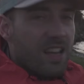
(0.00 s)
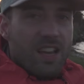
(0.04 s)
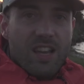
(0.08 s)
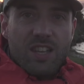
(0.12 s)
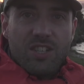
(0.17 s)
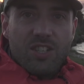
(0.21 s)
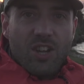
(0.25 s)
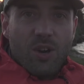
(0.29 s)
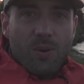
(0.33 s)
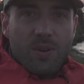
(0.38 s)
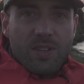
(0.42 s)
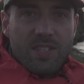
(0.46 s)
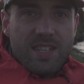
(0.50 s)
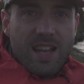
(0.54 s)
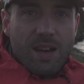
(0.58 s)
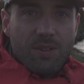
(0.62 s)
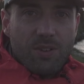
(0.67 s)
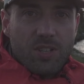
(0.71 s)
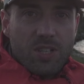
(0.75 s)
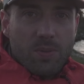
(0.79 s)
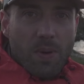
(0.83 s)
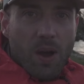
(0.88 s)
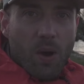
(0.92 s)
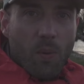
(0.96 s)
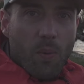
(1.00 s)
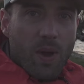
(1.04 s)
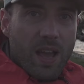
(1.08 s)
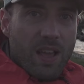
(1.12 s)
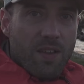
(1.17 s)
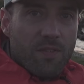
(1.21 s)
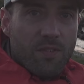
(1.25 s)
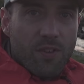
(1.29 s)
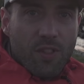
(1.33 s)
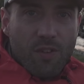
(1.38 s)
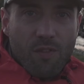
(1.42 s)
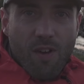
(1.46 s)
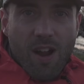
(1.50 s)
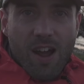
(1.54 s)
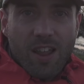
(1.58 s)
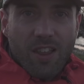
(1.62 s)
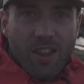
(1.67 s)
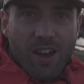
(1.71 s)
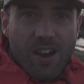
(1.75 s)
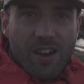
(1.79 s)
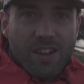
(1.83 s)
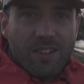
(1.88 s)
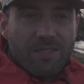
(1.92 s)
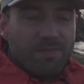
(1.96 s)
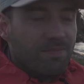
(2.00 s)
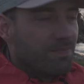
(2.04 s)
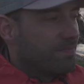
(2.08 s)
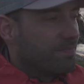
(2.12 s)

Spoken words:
So it's now just about waiting for the right light.